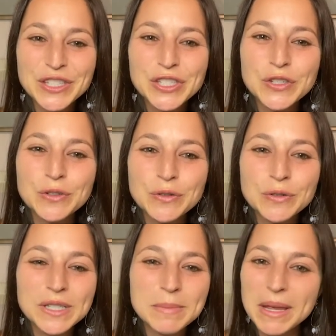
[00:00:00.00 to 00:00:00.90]
to
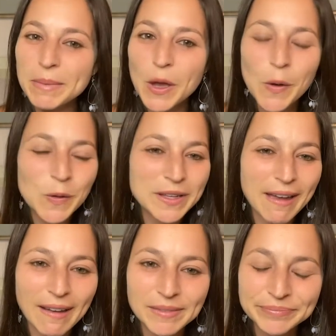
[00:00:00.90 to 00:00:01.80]
make me whole
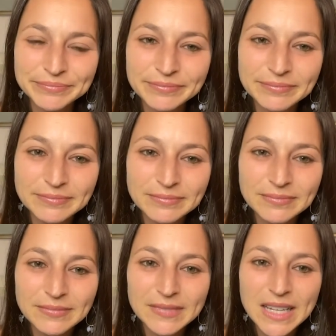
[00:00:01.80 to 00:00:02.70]
again.
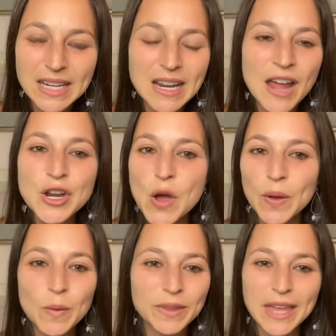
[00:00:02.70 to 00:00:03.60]
Not
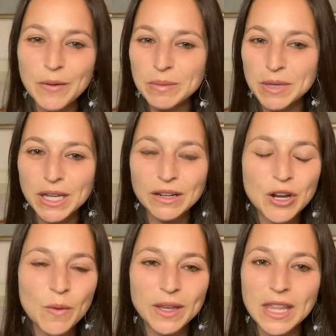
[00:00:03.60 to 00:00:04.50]
knowing what that would mean,
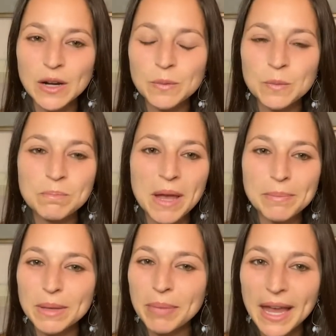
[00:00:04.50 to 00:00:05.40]
knowing that it might
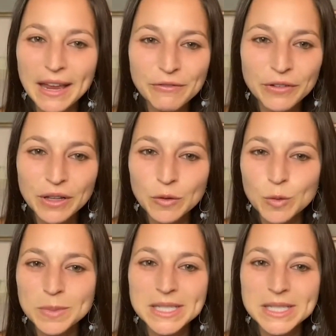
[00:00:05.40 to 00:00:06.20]
be painful, it would be